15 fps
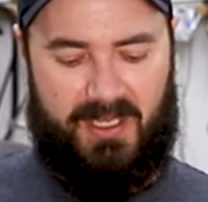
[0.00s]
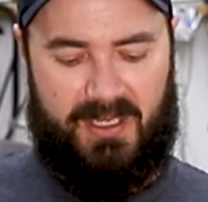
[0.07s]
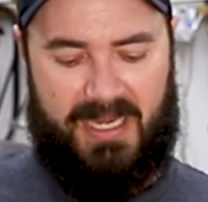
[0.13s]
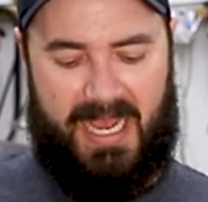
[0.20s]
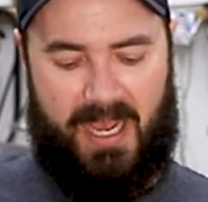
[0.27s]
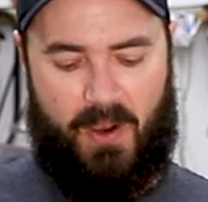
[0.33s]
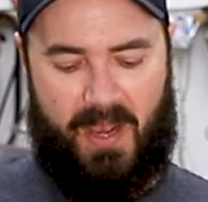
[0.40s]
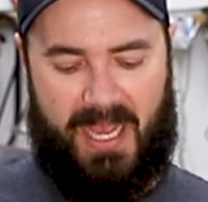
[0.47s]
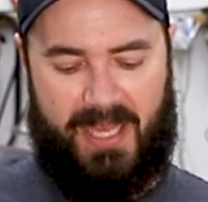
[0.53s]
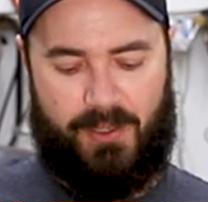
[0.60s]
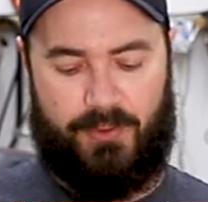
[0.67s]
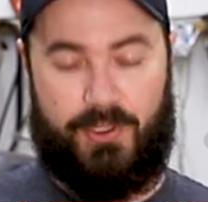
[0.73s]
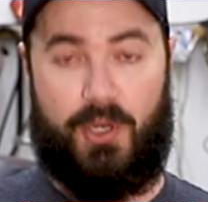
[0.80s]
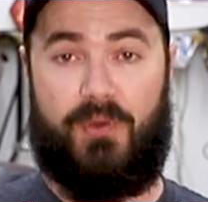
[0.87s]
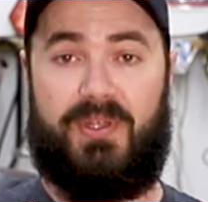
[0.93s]
Now, I
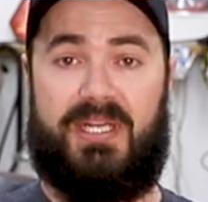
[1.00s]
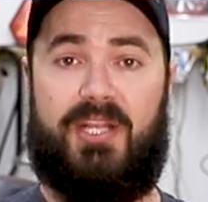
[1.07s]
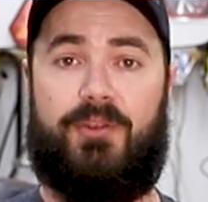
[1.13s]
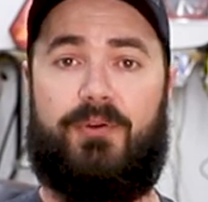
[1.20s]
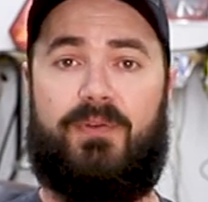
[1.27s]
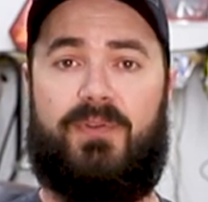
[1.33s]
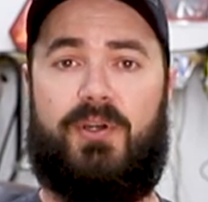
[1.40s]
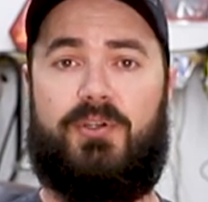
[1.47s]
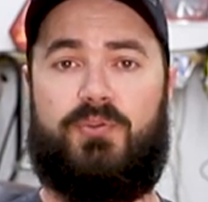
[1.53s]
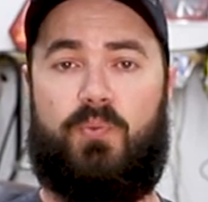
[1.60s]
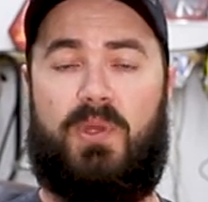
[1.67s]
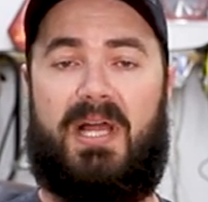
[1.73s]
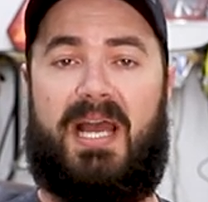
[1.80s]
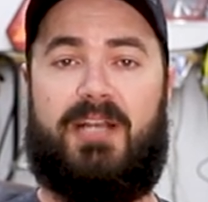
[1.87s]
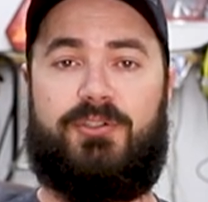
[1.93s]
don't know that either of those
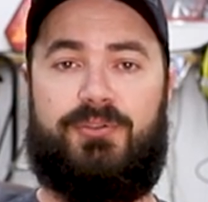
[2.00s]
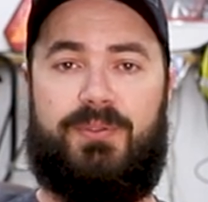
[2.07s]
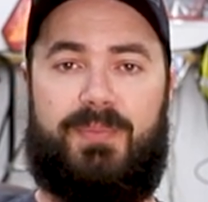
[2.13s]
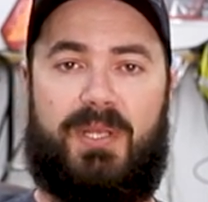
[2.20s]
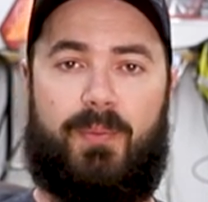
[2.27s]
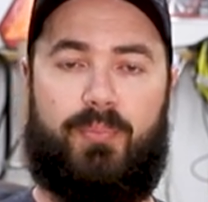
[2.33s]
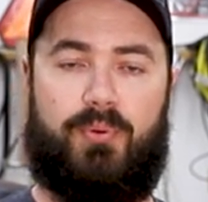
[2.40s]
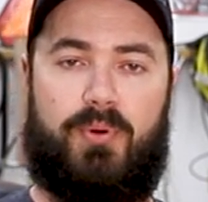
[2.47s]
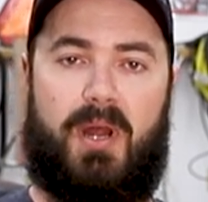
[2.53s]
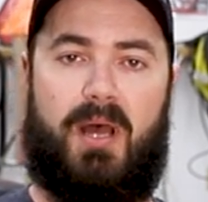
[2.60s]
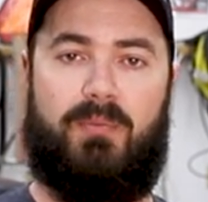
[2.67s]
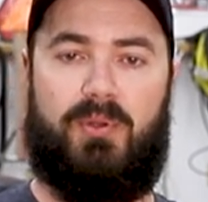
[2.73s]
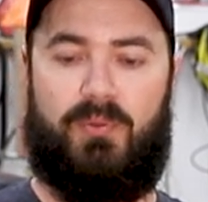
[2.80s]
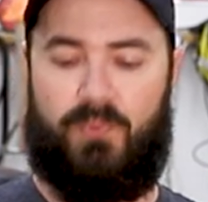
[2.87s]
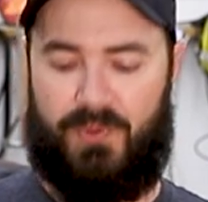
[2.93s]
will actually be a
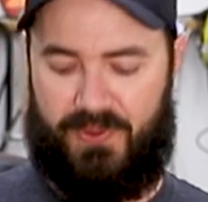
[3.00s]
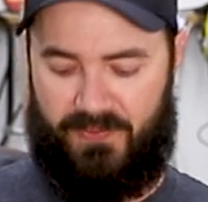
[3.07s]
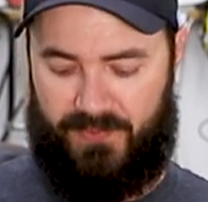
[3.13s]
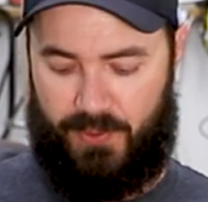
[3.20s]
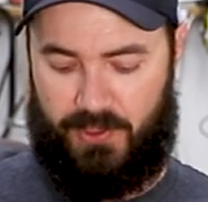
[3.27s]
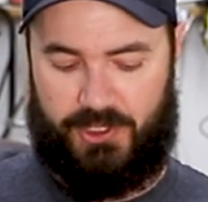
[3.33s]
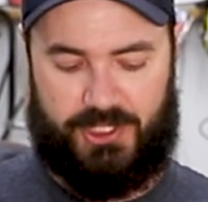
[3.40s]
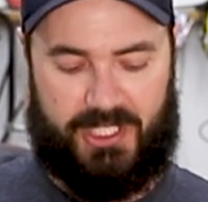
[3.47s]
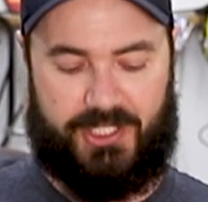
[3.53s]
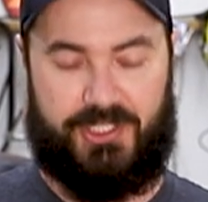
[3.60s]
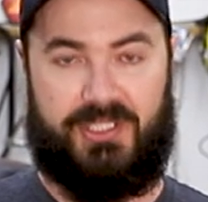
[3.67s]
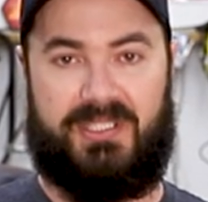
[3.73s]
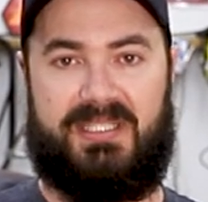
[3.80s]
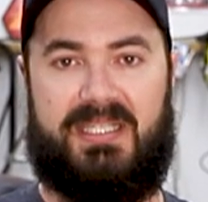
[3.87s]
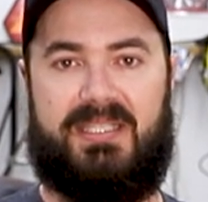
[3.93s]
problem with the fuel
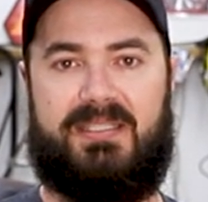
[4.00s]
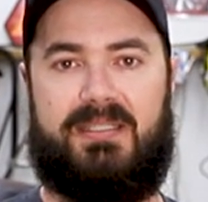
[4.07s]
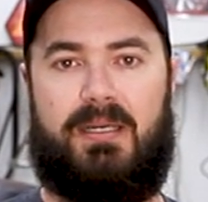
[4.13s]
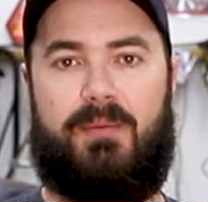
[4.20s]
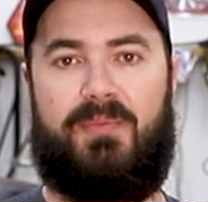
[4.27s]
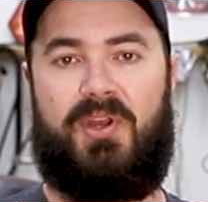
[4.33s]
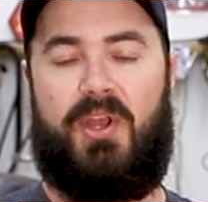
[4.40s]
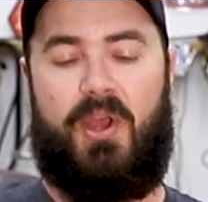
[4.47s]
injection system,